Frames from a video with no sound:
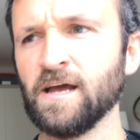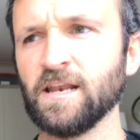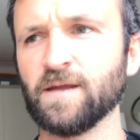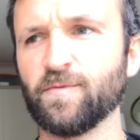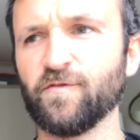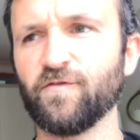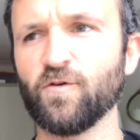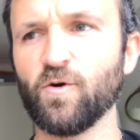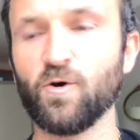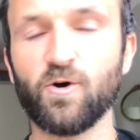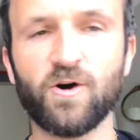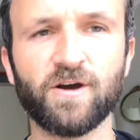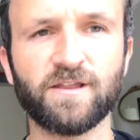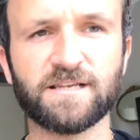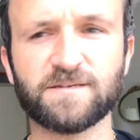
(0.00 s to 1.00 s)
Number four,
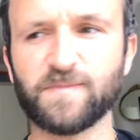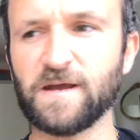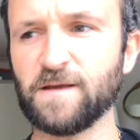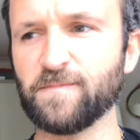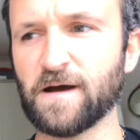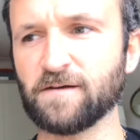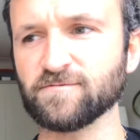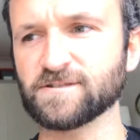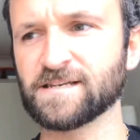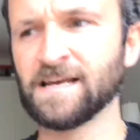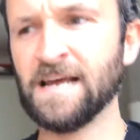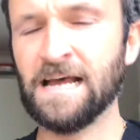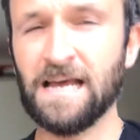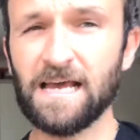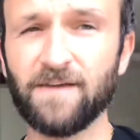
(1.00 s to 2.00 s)
the speed bounce.
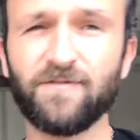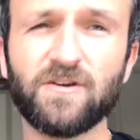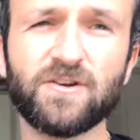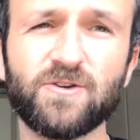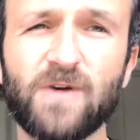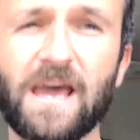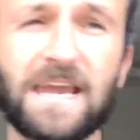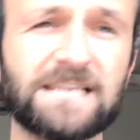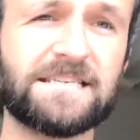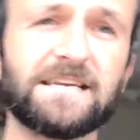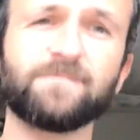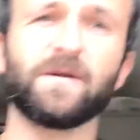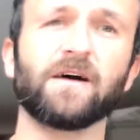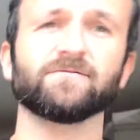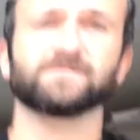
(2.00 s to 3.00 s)
If you can do 18
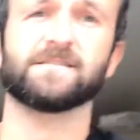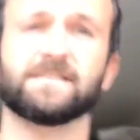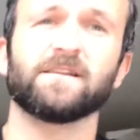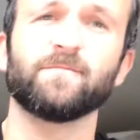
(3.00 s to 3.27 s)
bounces in a